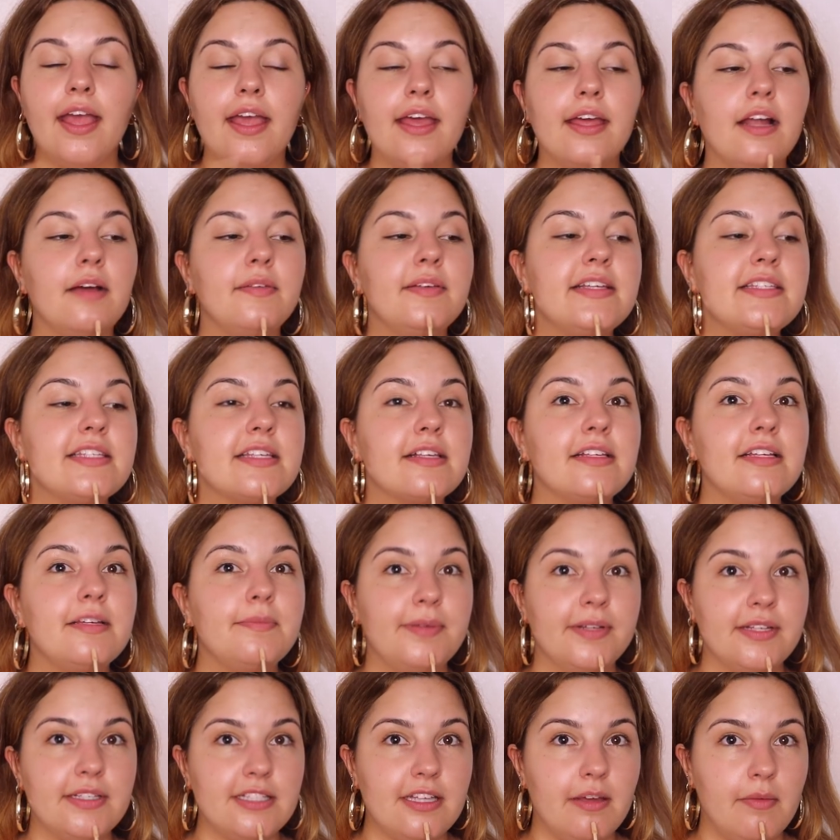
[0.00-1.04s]
And I'll basically
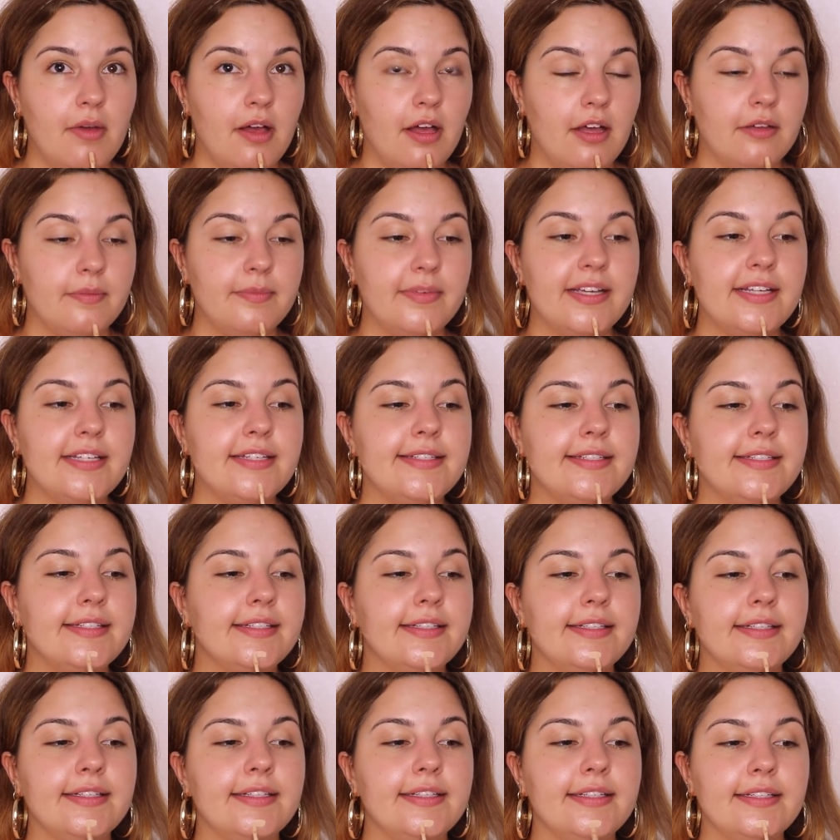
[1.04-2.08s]
put some on my
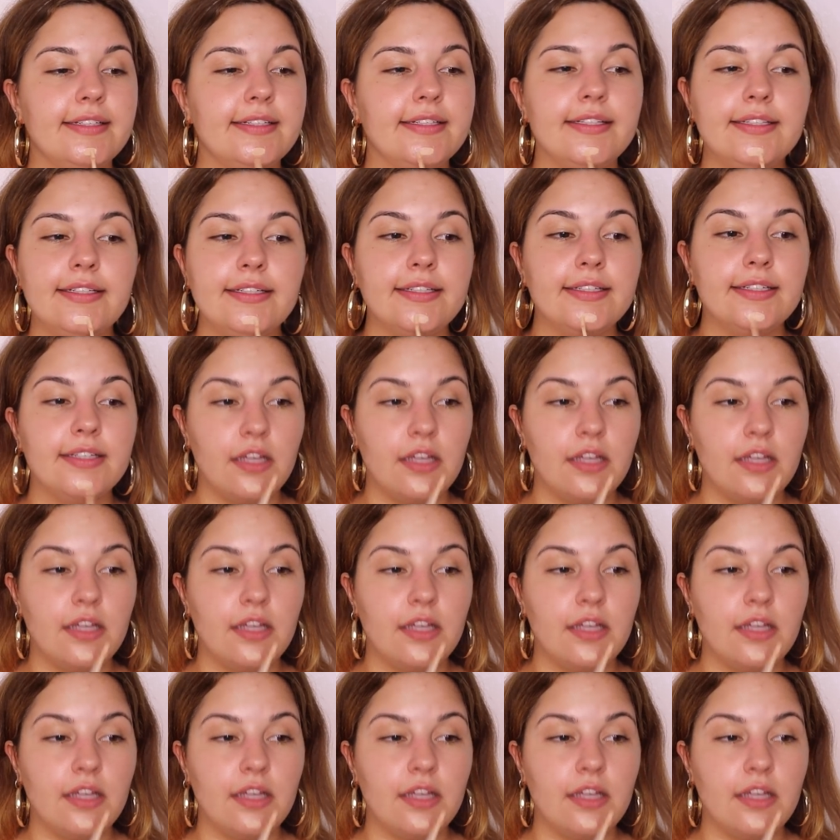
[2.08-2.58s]
chin.